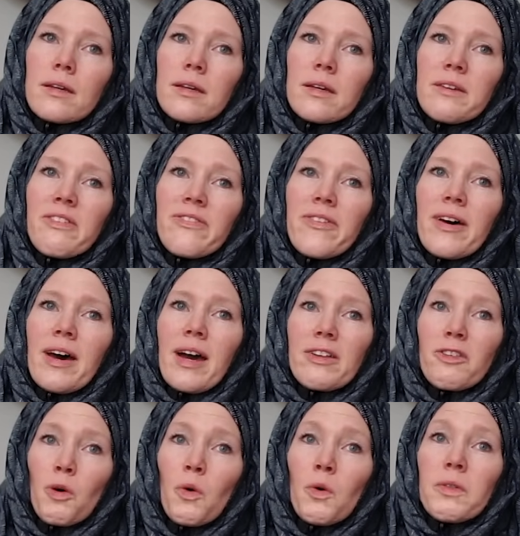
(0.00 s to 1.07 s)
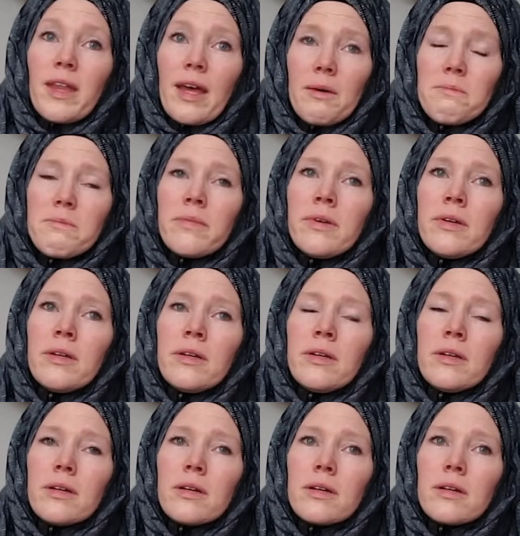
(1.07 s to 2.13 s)
if I told them,
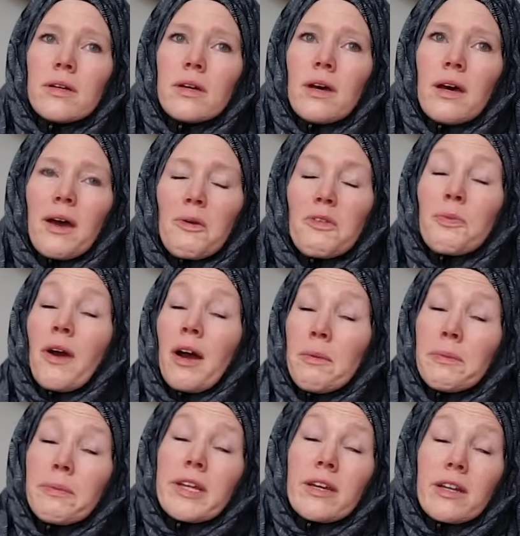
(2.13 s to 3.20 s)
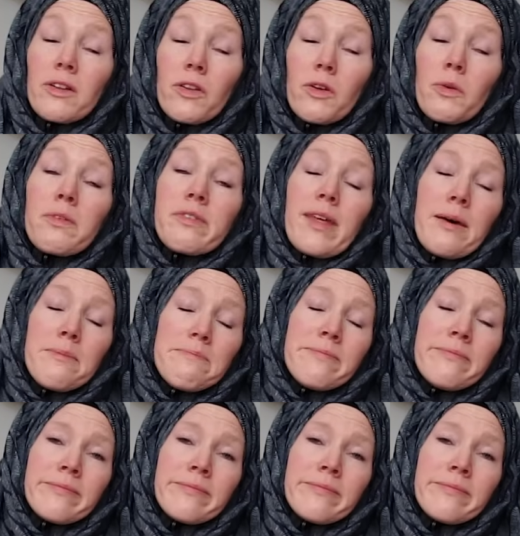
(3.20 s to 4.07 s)
I was probably going to lose them.